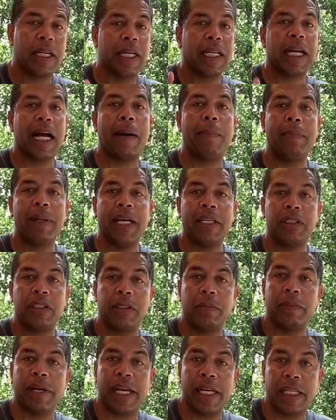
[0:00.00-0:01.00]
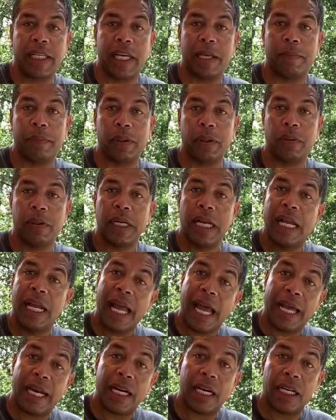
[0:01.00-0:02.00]
God bless you. May He keep you.
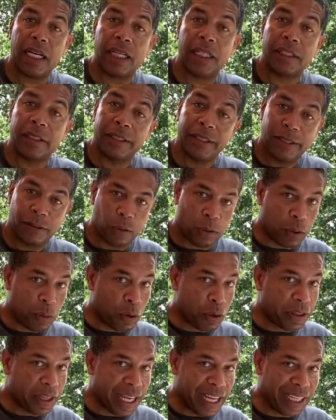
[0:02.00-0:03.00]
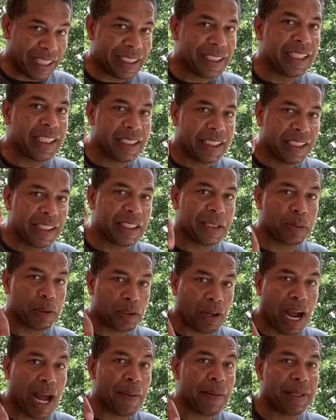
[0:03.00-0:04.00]
And one more thing,
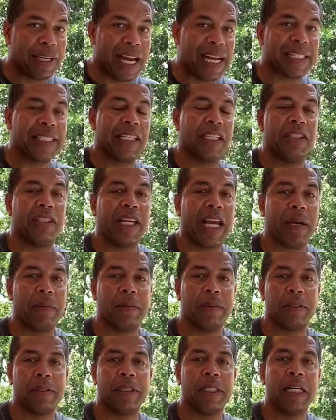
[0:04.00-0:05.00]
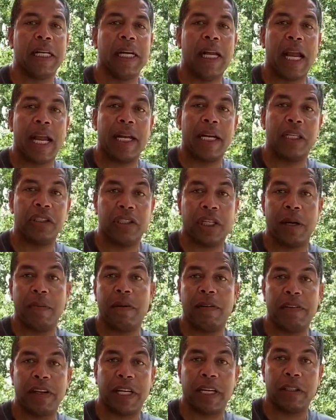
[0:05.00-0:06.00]
subscribe and like to the channel, and share my
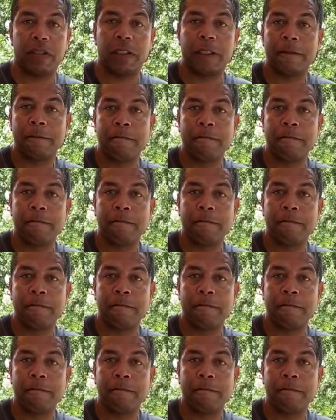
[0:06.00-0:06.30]
videos.